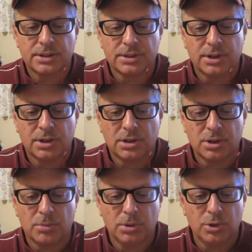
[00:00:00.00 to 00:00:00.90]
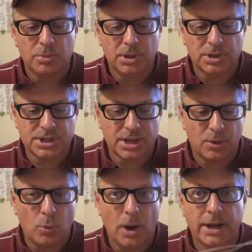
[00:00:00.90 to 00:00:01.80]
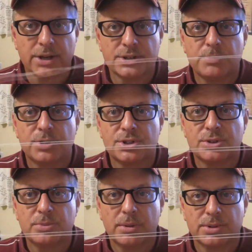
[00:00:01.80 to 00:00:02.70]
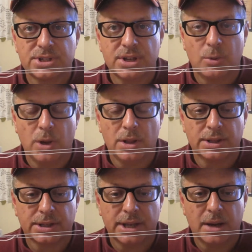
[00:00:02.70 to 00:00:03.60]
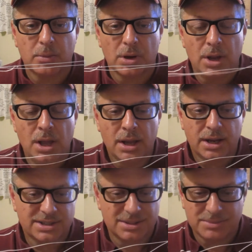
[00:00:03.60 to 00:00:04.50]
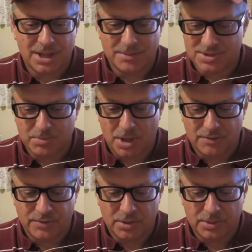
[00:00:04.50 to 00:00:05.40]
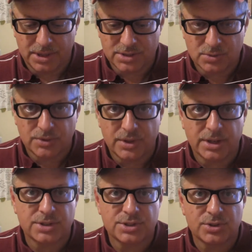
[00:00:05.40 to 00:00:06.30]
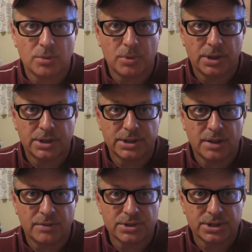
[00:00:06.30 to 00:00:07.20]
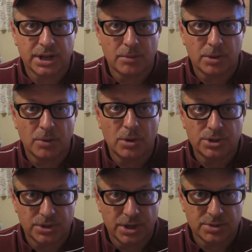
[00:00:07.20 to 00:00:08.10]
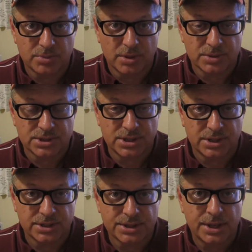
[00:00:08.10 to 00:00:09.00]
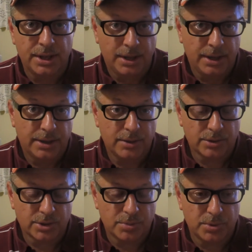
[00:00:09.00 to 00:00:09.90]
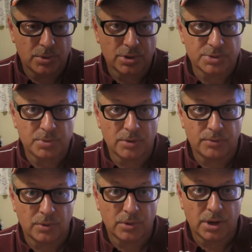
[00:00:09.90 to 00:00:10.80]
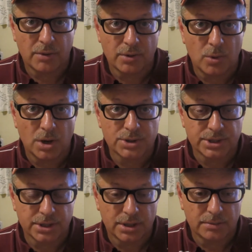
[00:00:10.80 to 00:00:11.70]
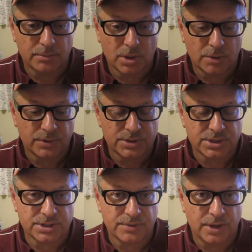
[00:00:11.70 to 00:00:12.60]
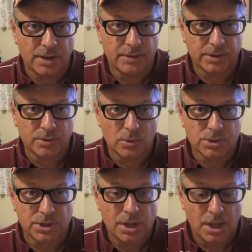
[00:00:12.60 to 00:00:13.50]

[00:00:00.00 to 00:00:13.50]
They're clear blue, but it looks kind of whitish, but you should be able to see it well on the camera, because sometimes monofilament and that sort of thing doesn't show up well on a television camera, and I want you guys to be able to see this on your computer or your smartphone, or however you're watching McGurkFish65 outdoors.